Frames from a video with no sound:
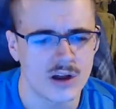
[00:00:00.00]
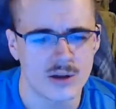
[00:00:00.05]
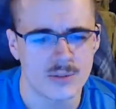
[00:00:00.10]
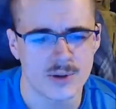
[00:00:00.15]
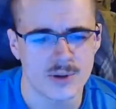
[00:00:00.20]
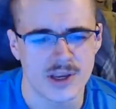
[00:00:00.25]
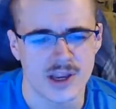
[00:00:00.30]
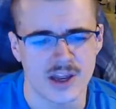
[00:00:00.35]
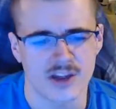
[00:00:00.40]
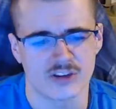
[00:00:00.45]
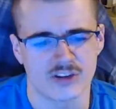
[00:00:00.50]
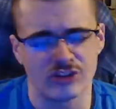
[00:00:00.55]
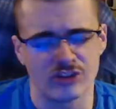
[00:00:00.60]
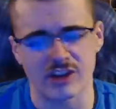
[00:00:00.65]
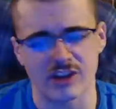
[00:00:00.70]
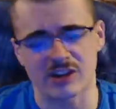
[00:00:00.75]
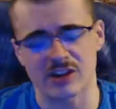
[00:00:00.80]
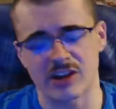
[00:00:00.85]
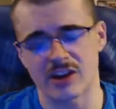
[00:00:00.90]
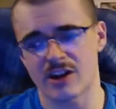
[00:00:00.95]
But yeah,
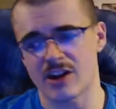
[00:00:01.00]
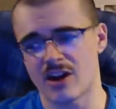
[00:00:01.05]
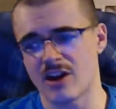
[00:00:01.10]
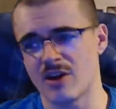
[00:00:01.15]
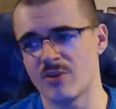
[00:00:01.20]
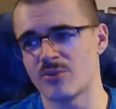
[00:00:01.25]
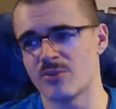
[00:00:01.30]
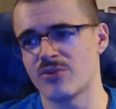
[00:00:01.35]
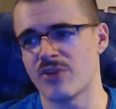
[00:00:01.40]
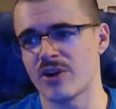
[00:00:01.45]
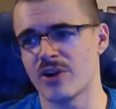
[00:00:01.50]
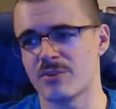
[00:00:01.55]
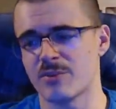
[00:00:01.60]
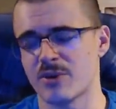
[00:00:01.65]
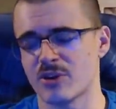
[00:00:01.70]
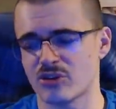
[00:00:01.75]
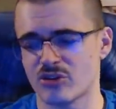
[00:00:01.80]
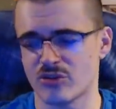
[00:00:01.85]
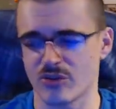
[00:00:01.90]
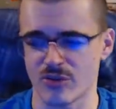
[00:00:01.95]
sadly, I can't find
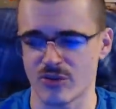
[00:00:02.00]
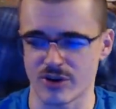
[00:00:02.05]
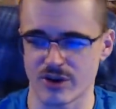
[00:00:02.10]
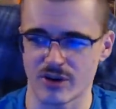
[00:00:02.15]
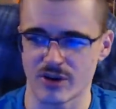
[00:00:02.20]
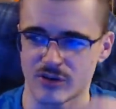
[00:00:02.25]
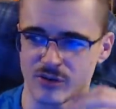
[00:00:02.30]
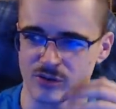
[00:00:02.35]
much for you.